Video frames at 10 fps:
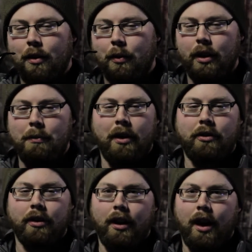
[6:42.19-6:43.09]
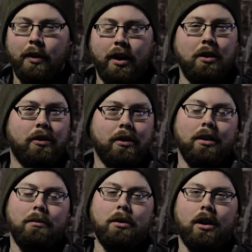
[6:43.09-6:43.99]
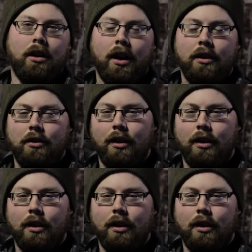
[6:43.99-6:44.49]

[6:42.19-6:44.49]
where he mentioned how he used to put all kinds of